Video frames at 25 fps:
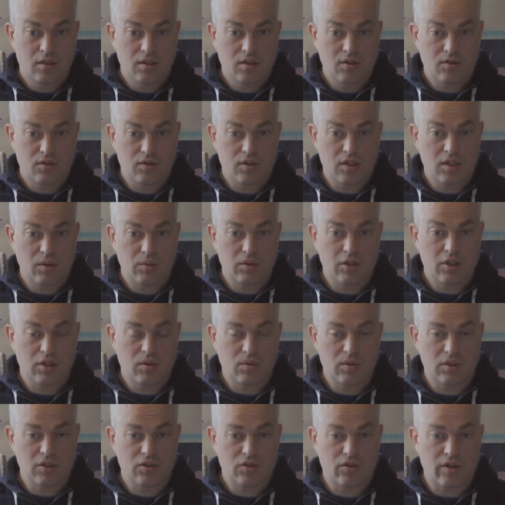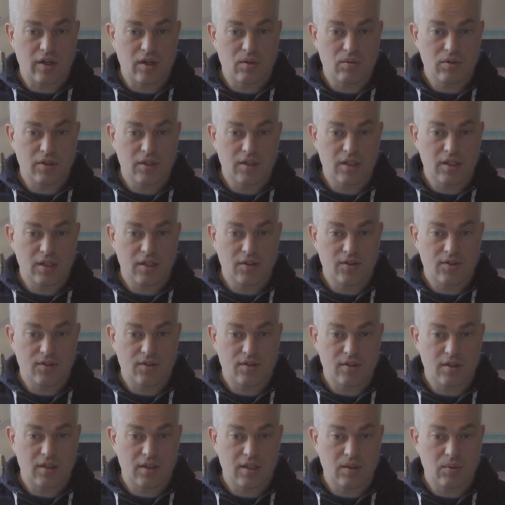So now we know which round it
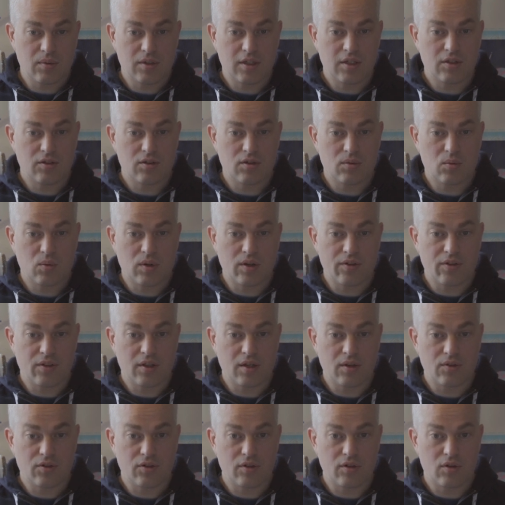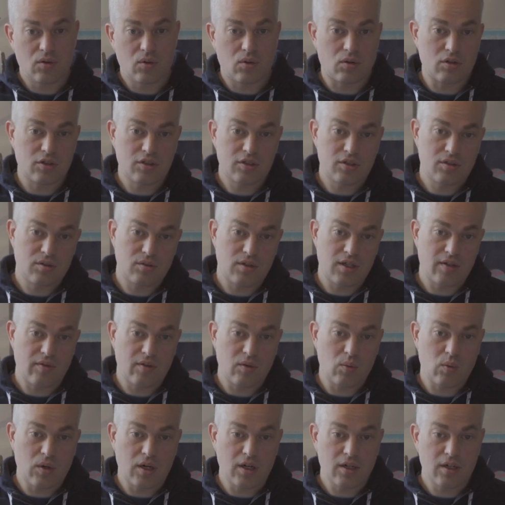is, and then we need to do 1000 calls to level
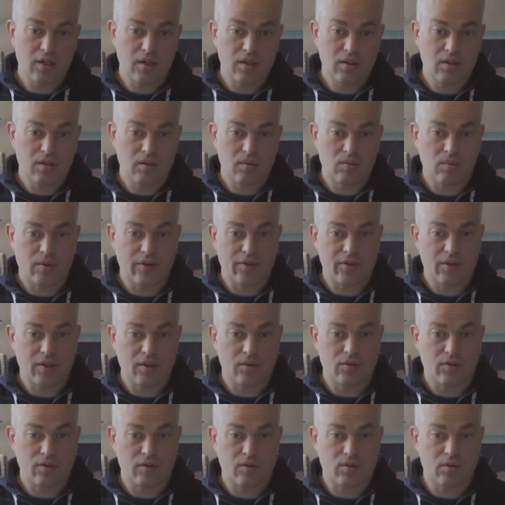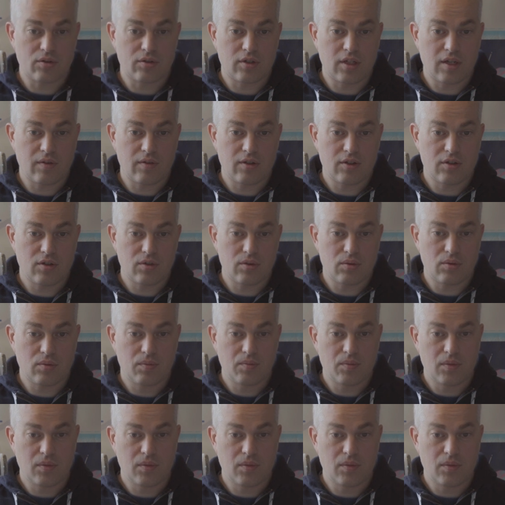1 and 1000 calls to level 2.